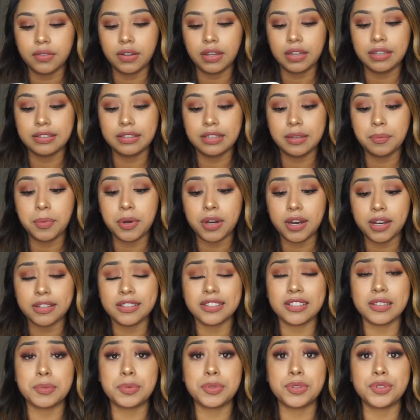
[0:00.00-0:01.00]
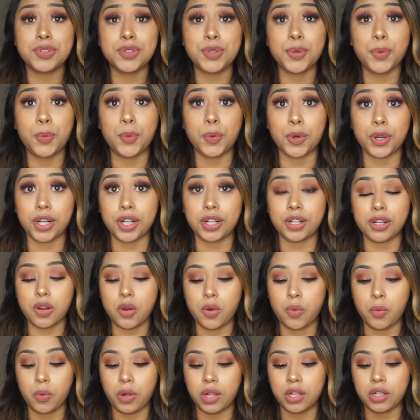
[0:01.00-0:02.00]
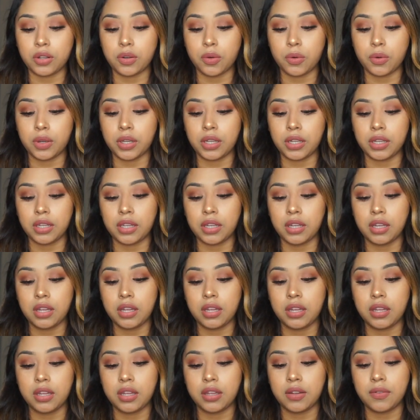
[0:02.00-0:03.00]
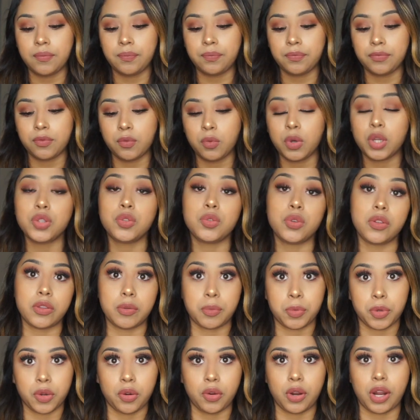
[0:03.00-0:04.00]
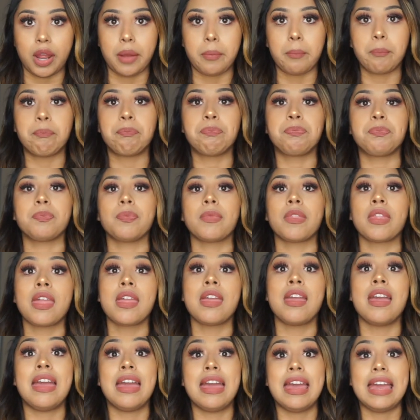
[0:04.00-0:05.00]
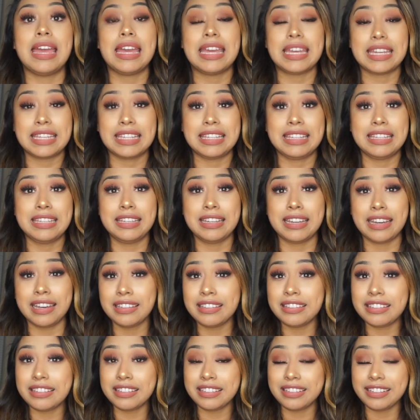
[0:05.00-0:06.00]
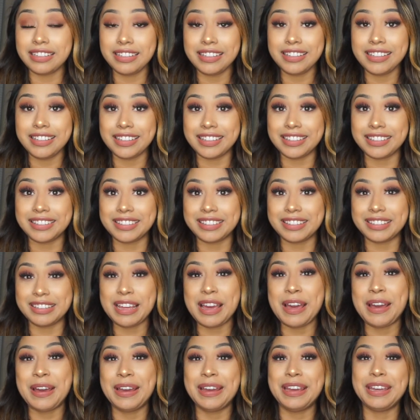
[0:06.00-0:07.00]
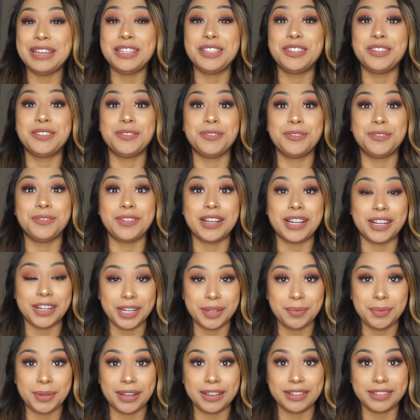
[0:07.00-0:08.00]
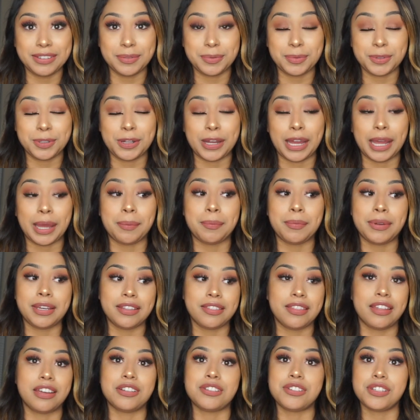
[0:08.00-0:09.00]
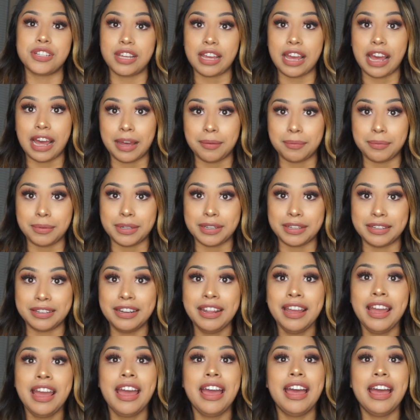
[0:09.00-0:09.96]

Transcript: Is it possible to work while doing the program? Yes, it is. It's very possible. I made that shit happen.